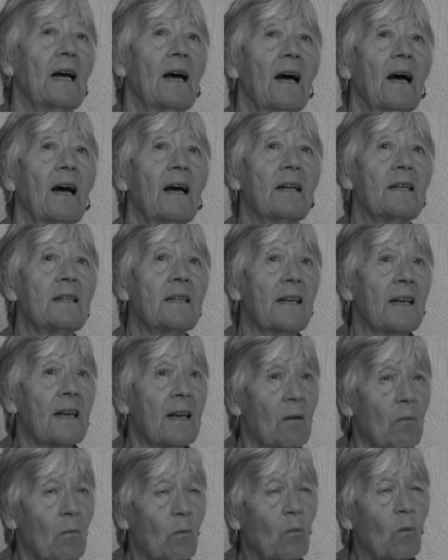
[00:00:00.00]
and
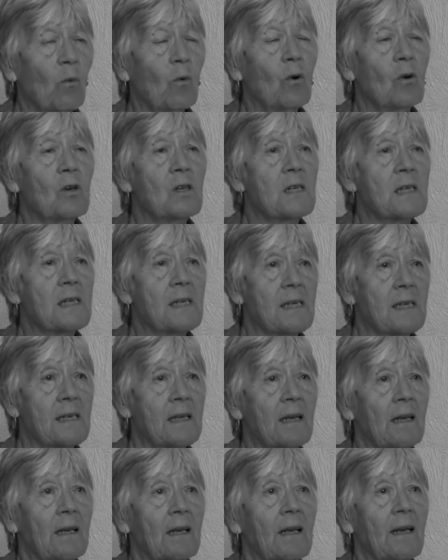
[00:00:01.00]
it
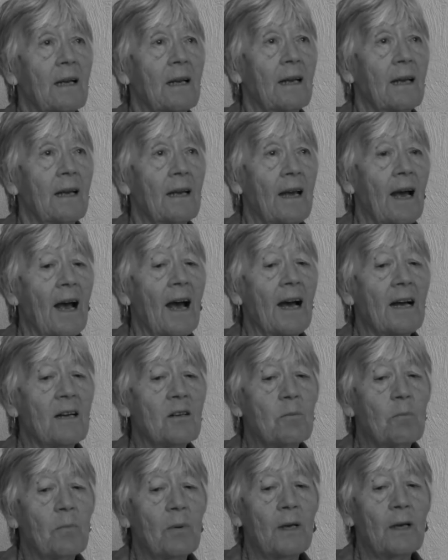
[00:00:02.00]

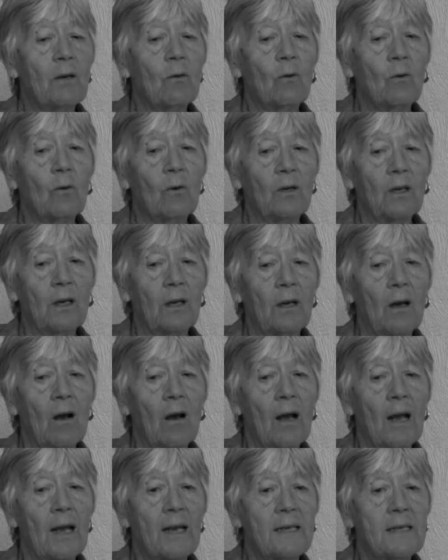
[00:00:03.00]
had been
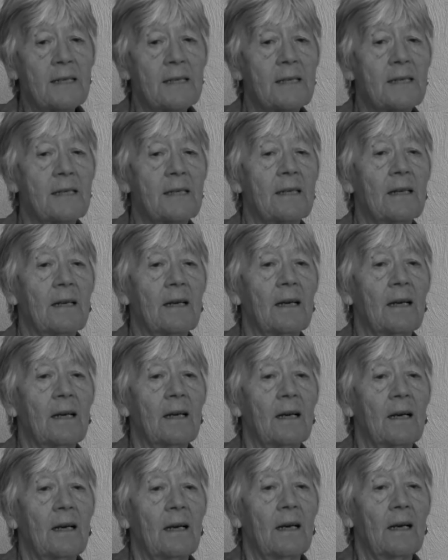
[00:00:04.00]
organised,
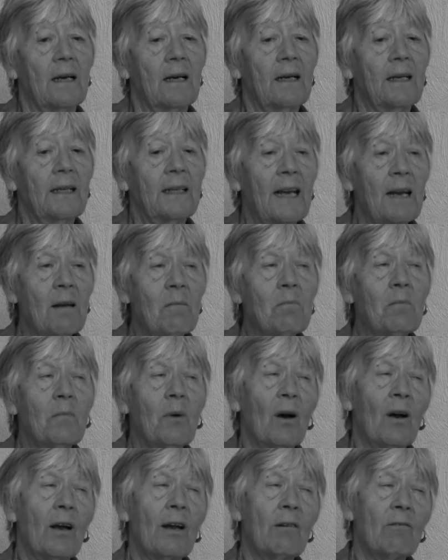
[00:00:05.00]
again
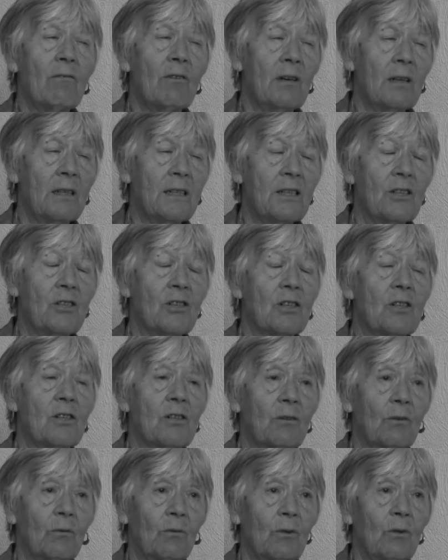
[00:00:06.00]
by a religious
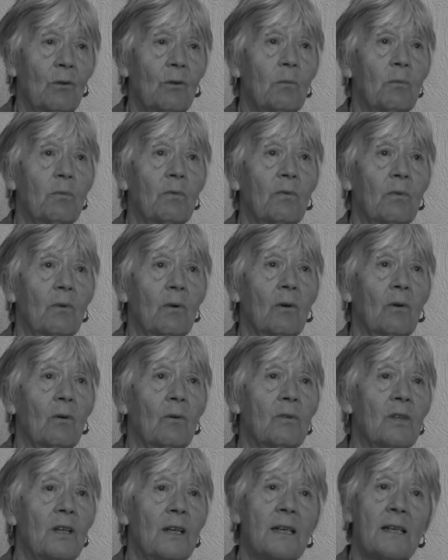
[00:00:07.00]
group, well,
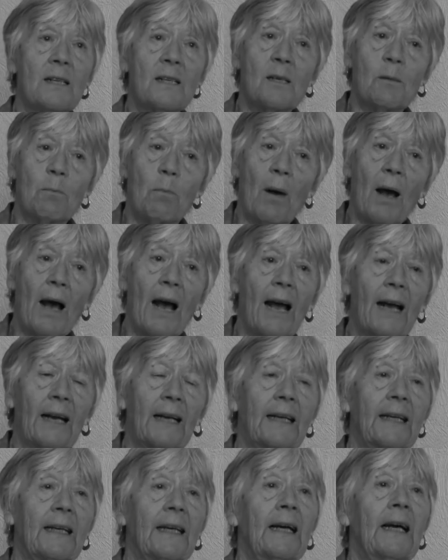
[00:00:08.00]
years
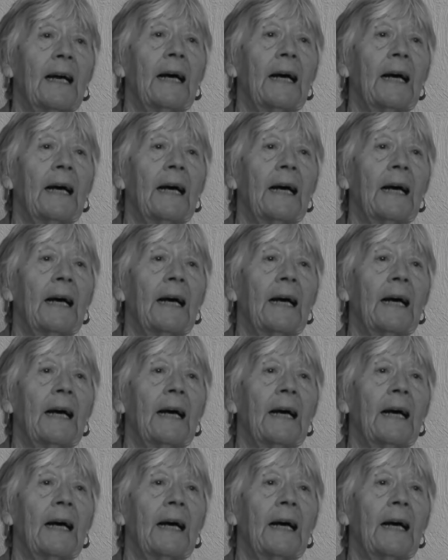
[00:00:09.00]
back,